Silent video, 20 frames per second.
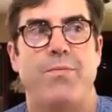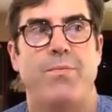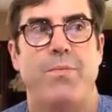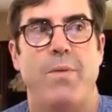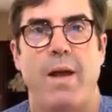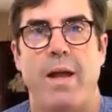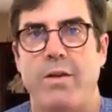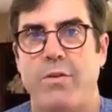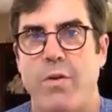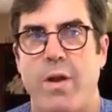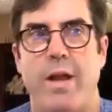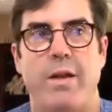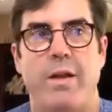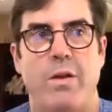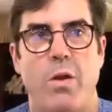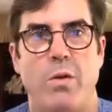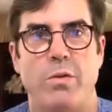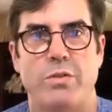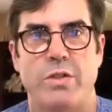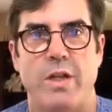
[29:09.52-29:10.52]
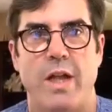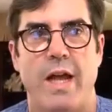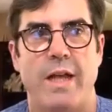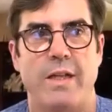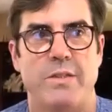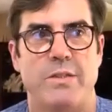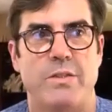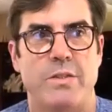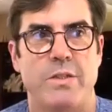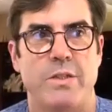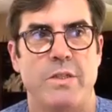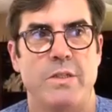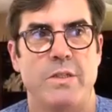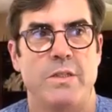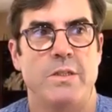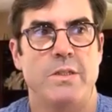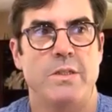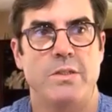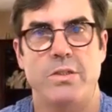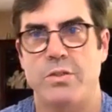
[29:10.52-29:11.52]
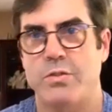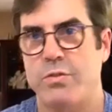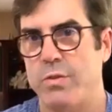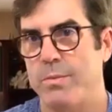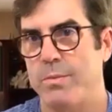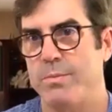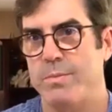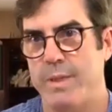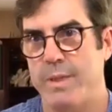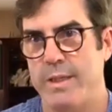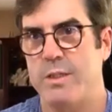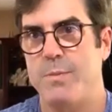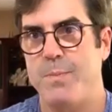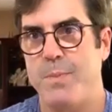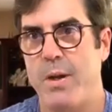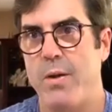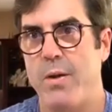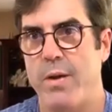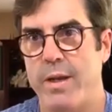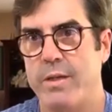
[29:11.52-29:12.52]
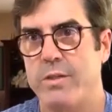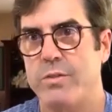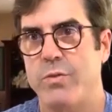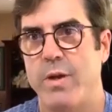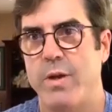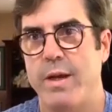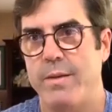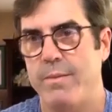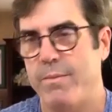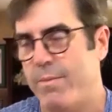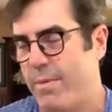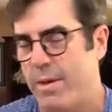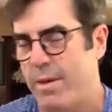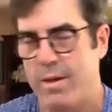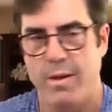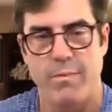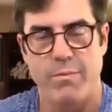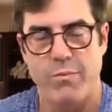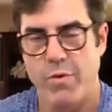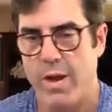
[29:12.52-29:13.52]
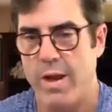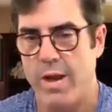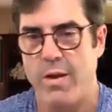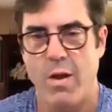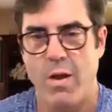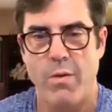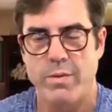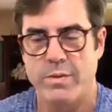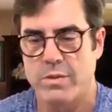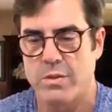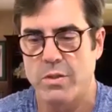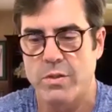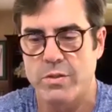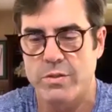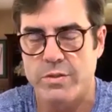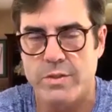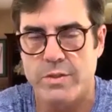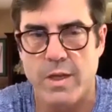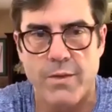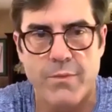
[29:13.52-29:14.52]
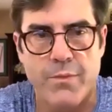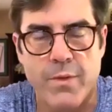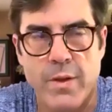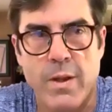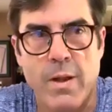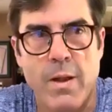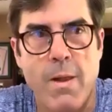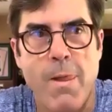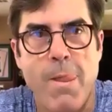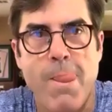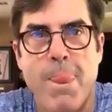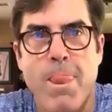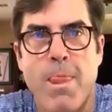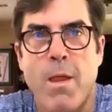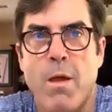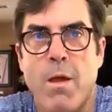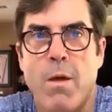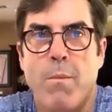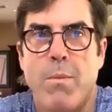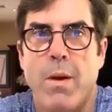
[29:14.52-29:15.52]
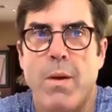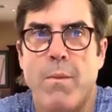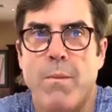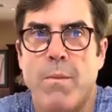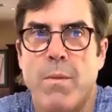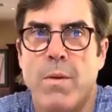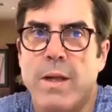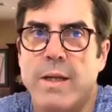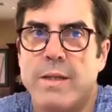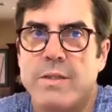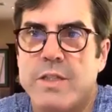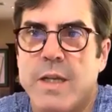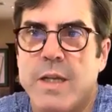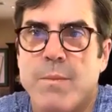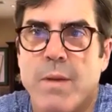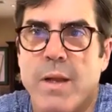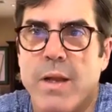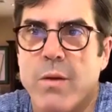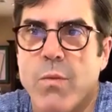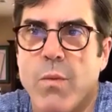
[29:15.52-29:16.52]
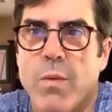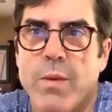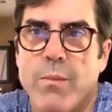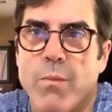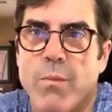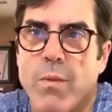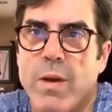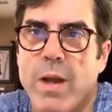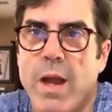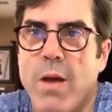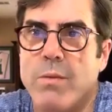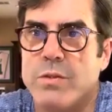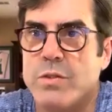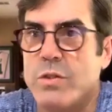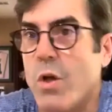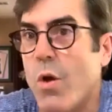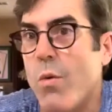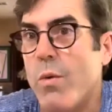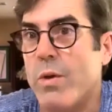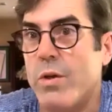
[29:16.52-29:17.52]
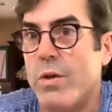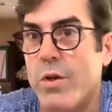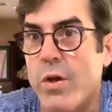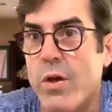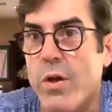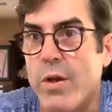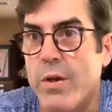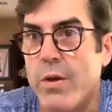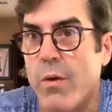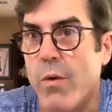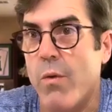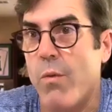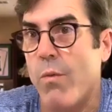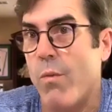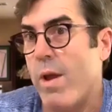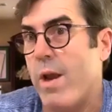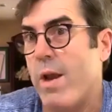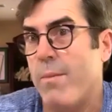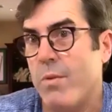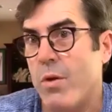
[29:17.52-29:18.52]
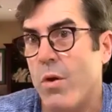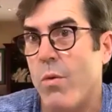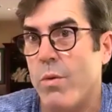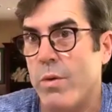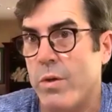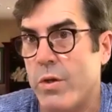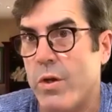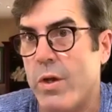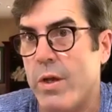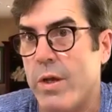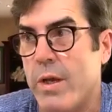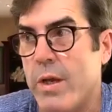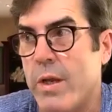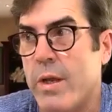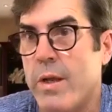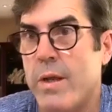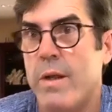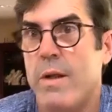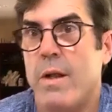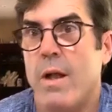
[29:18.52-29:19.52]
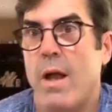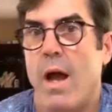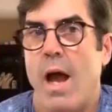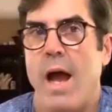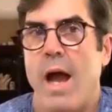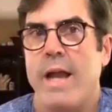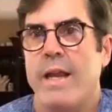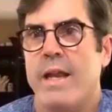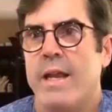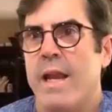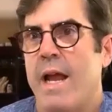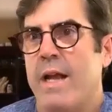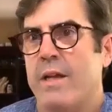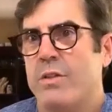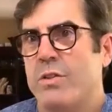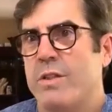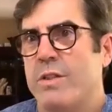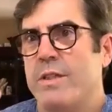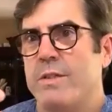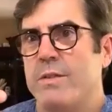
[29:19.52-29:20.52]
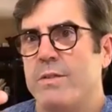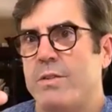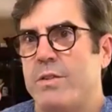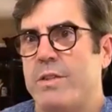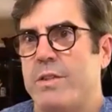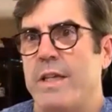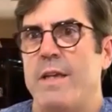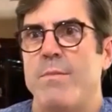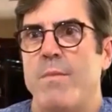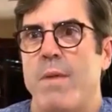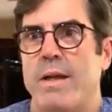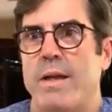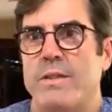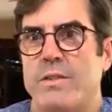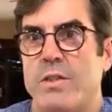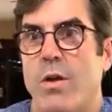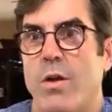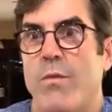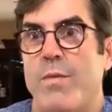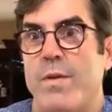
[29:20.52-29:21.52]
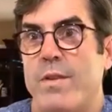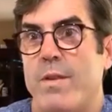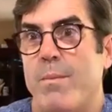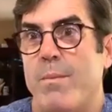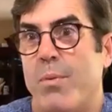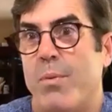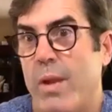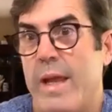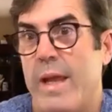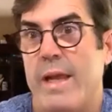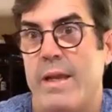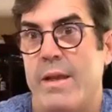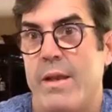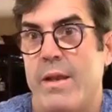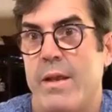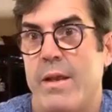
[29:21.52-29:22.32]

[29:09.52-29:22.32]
I try and coach guys just from experience, right? And I'm trying to always learn stuff. But it seemed like when I was going good, or when I'm going good, I can actually see myself at the plate